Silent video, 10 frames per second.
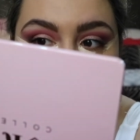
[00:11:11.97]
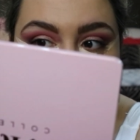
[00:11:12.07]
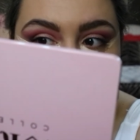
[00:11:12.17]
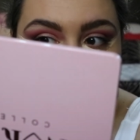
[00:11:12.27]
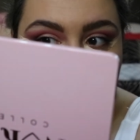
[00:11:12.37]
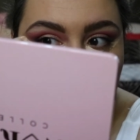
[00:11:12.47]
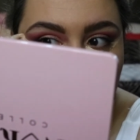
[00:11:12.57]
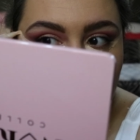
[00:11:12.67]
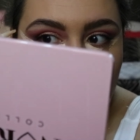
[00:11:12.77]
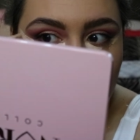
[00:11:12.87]
actually
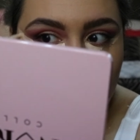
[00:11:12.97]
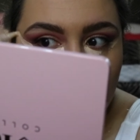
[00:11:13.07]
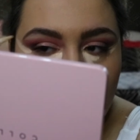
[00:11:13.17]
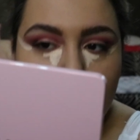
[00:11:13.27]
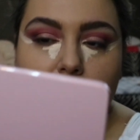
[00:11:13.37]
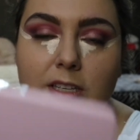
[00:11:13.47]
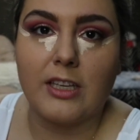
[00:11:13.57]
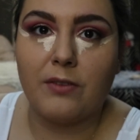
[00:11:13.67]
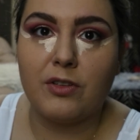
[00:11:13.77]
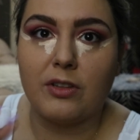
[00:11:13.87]
better for you because it
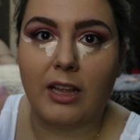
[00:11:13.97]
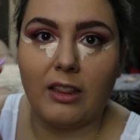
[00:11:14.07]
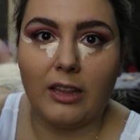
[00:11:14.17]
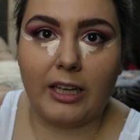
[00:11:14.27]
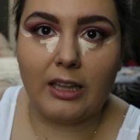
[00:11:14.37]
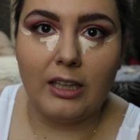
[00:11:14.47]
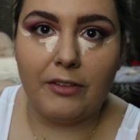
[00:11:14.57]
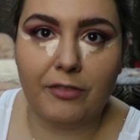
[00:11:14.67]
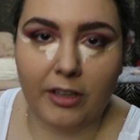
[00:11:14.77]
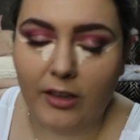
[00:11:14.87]
gives you that like lifted